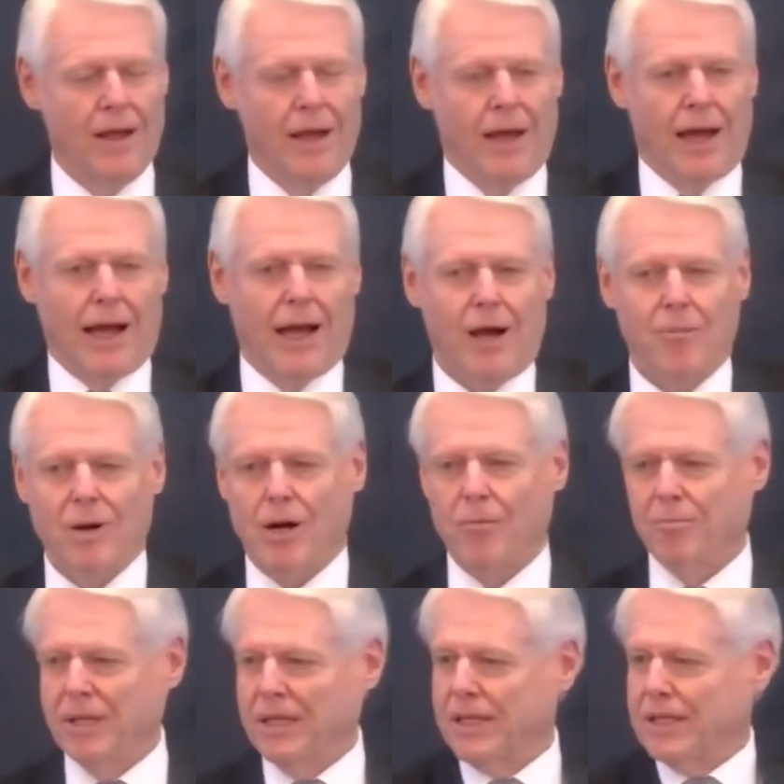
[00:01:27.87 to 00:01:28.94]
How about
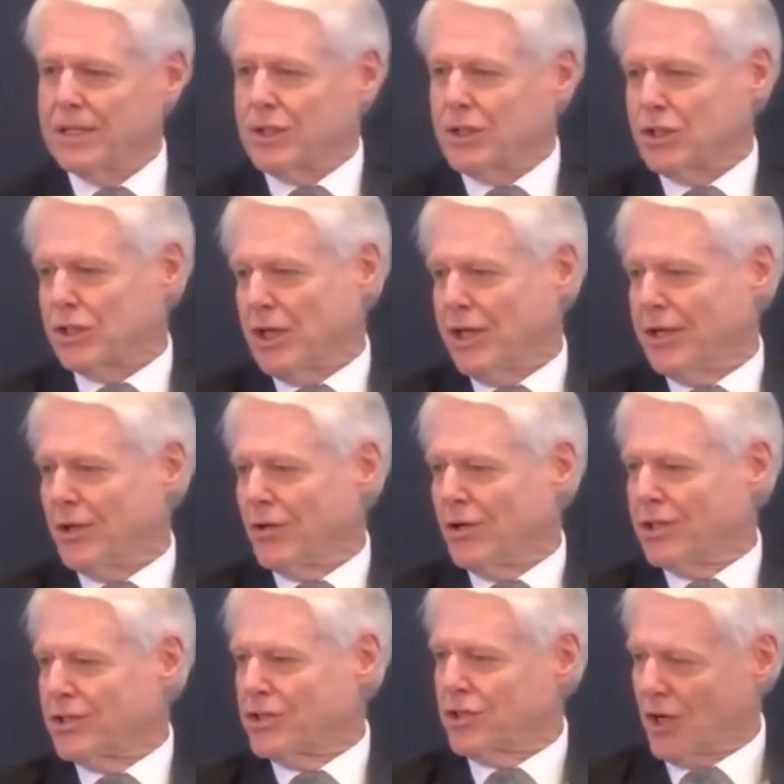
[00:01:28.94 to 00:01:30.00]
be a son or a
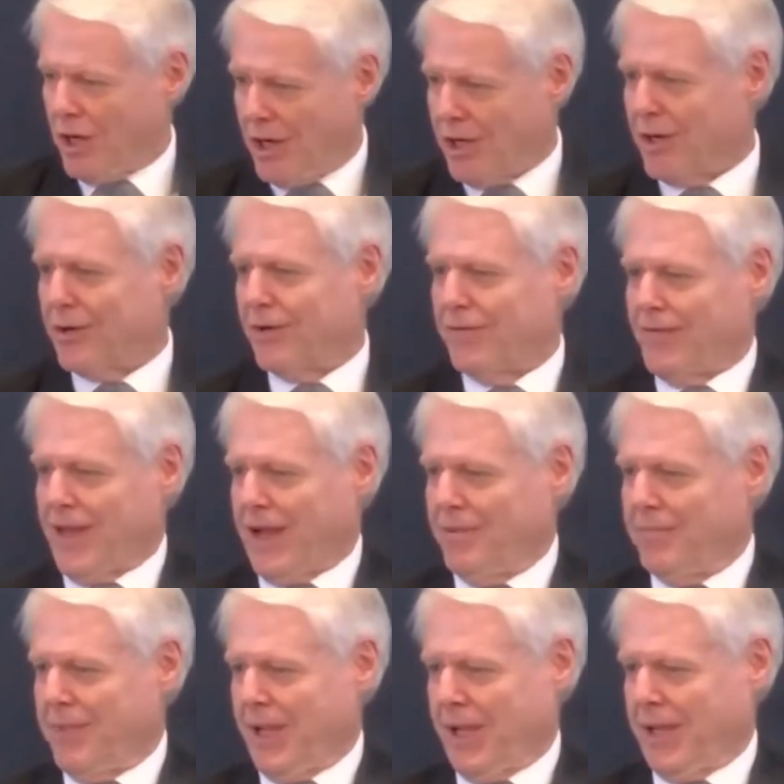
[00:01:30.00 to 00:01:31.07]
daughter of that
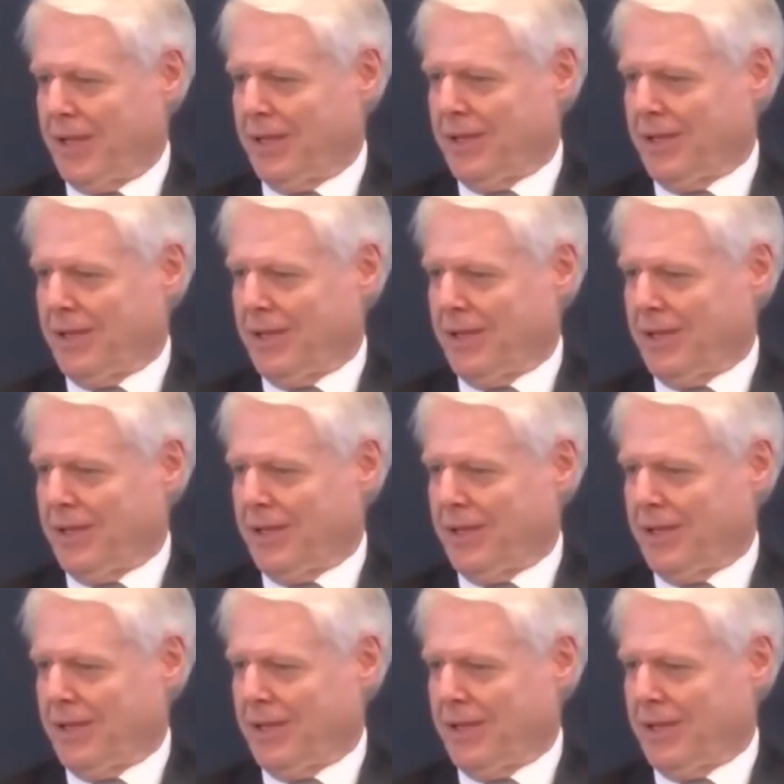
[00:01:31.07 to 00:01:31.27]
man